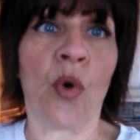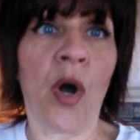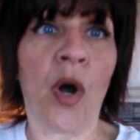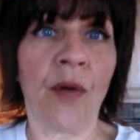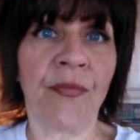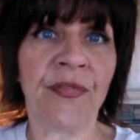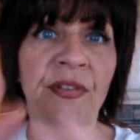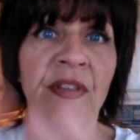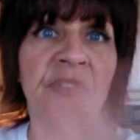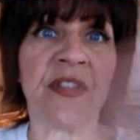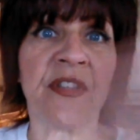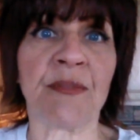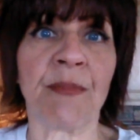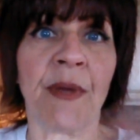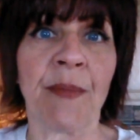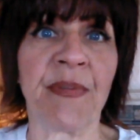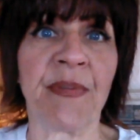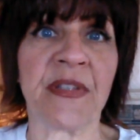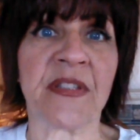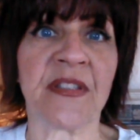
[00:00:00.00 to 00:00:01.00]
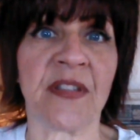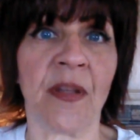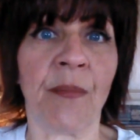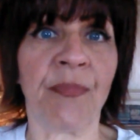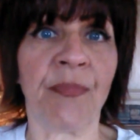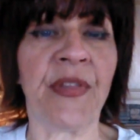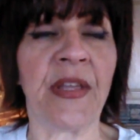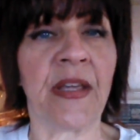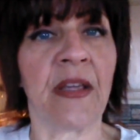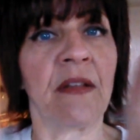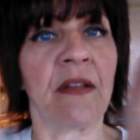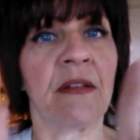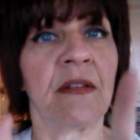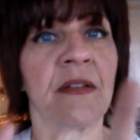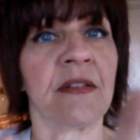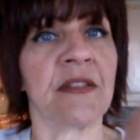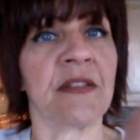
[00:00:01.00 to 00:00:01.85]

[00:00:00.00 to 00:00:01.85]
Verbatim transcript: Hopefully this might be something